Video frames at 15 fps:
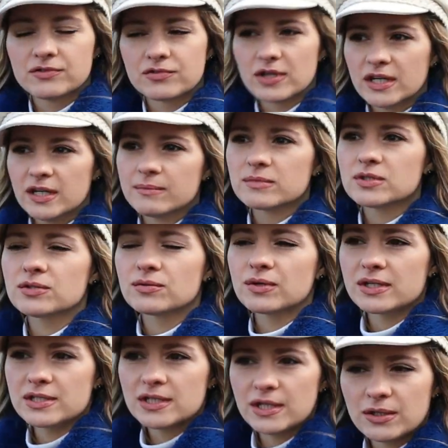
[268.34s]
dream to
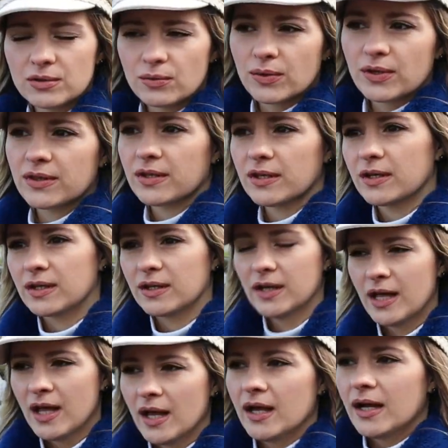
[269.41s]
continue with uh,
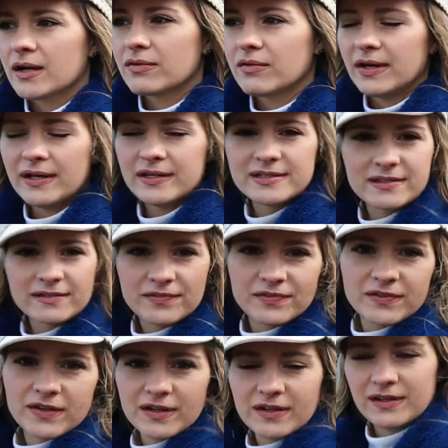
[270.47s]

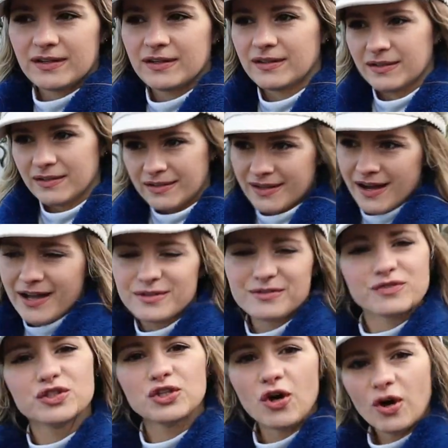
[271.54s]
creative uh, kind
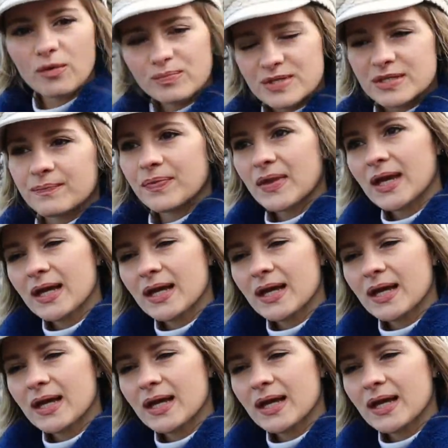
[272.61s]
of jobs